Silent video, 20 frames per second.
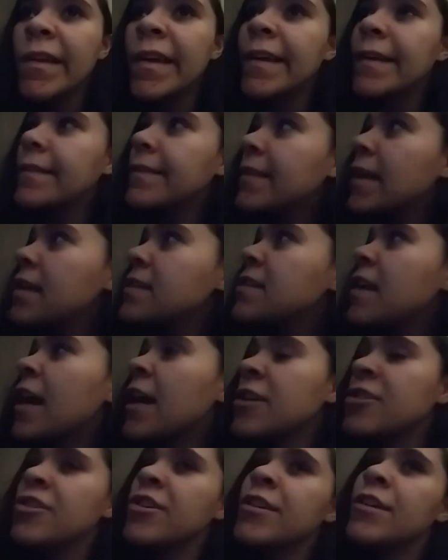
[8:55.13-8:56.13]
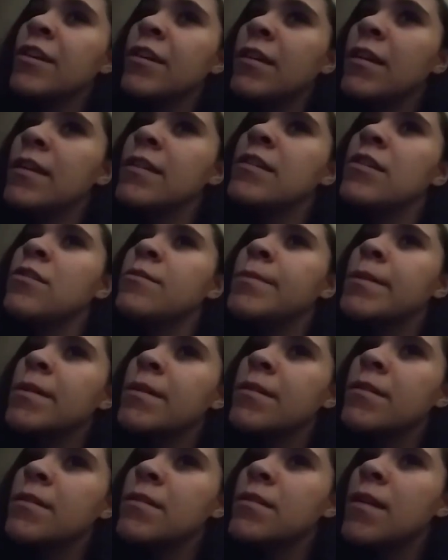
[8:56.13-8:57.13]
Like that's actually good idea
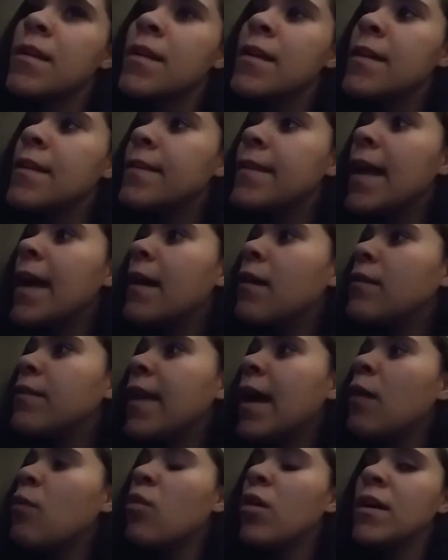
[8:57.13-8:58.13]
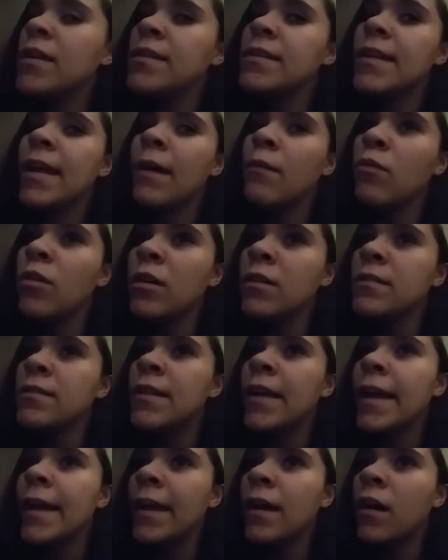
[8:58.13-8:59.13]
because that that one that
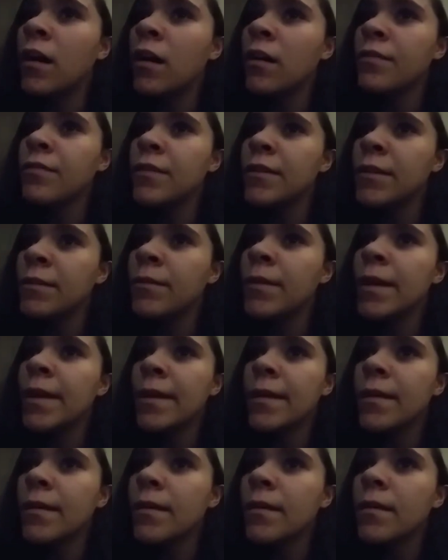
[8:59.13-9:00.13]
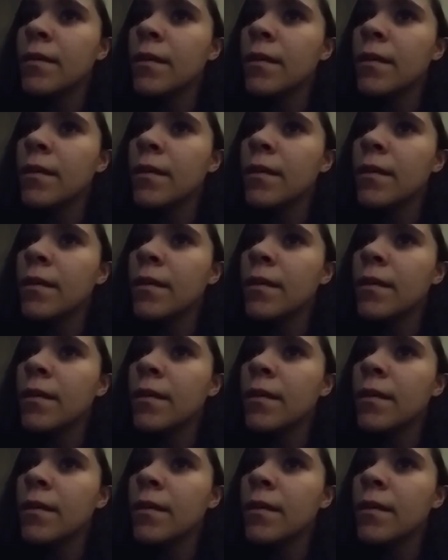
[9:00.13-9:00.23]
one day off in a week